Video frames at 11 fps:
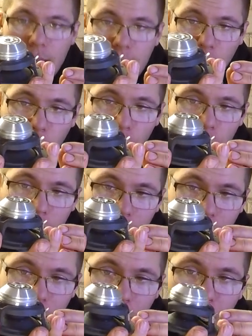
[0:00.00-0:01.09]
Now
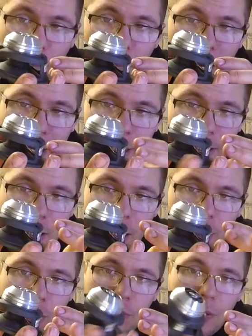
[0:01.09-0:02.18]
the back
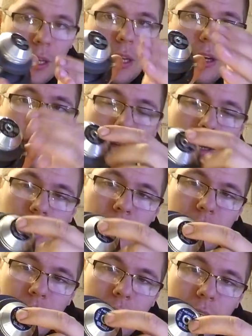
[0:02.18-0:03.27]
side of here, you're gonna
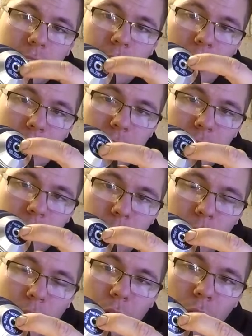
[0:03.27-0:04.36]
see it has a
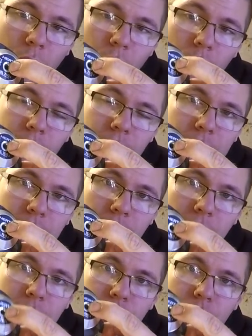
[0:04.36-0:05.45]
small hole, a
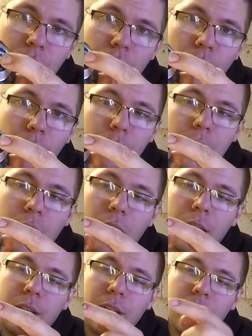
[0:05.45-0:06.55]
ventilation hole
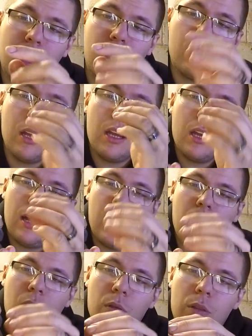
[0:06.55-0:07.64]
behind here,
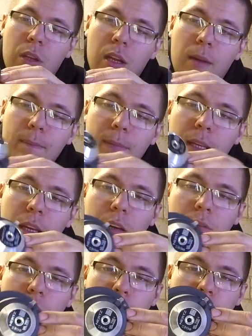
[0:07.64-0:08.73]
allow the
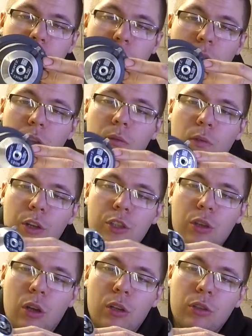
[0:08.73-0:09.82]
voice
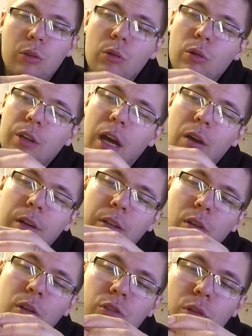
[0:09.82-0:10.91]
coil to cool down, and
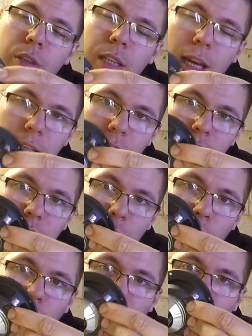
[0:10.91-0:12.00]
also it has a small